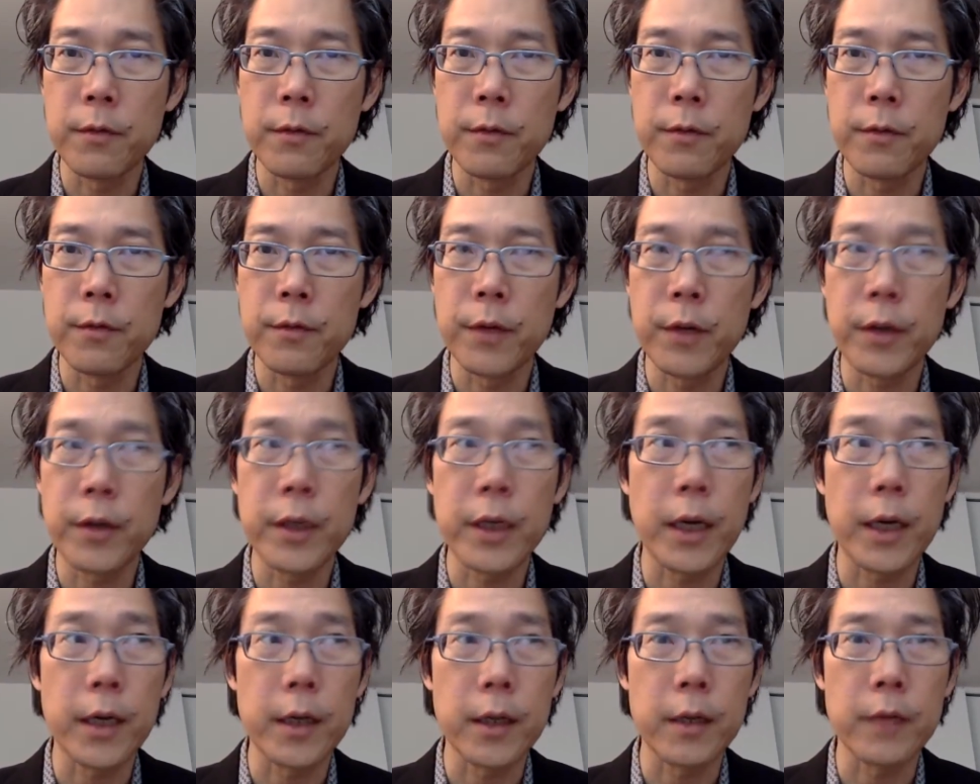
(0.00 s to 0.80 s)
very
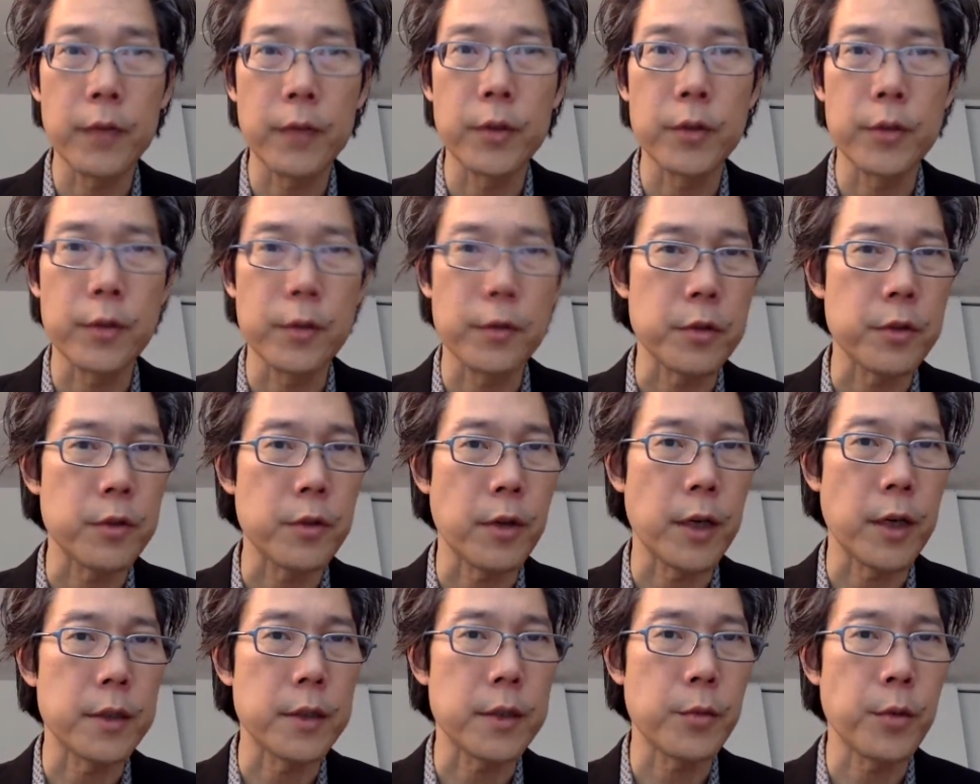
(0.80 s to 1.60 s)
high levels of
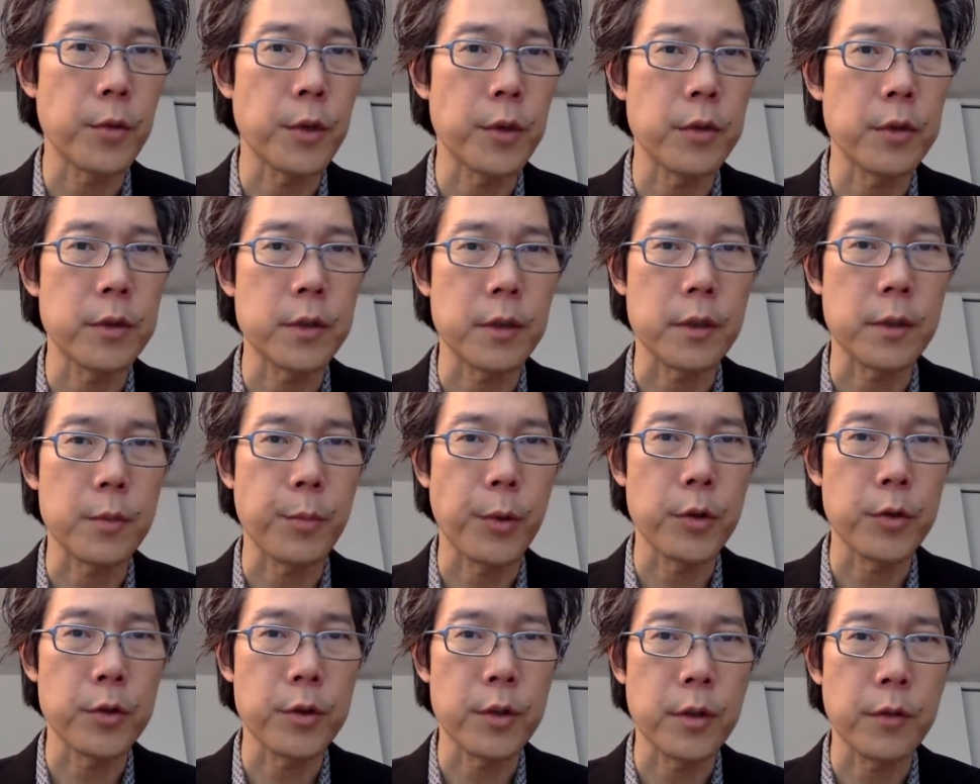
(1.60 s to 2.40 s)
stress, whether it's
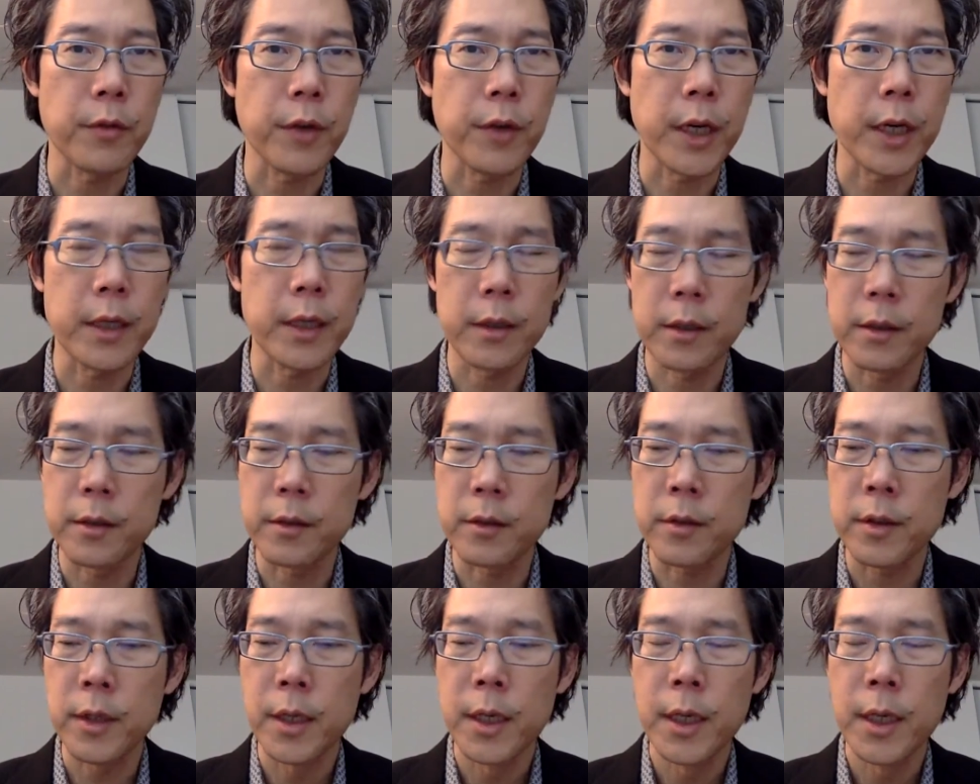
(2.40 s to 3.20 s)
exposure to violence,